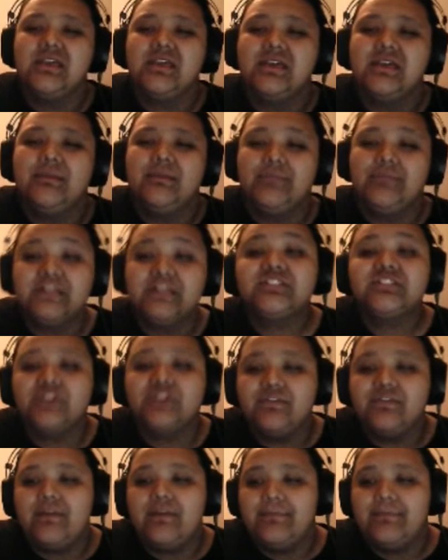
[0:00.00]
plus
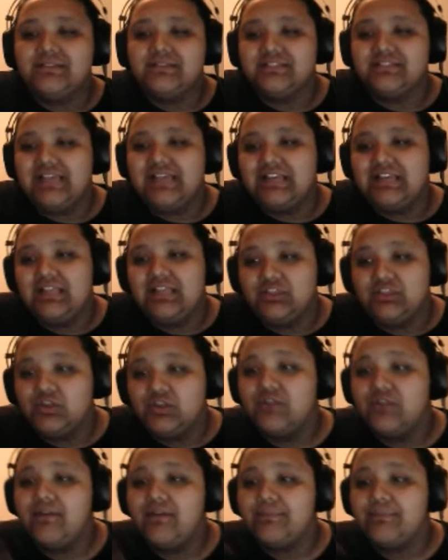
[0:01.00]
35 base attack and
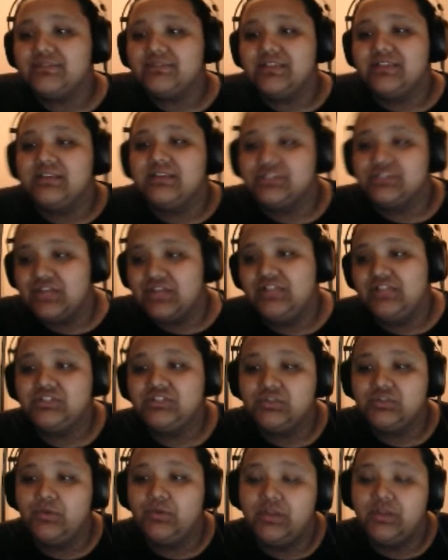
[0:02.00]
35% chance
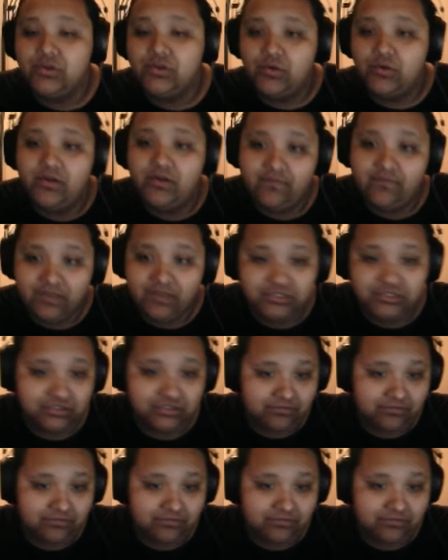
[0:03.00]
to ignore evasion.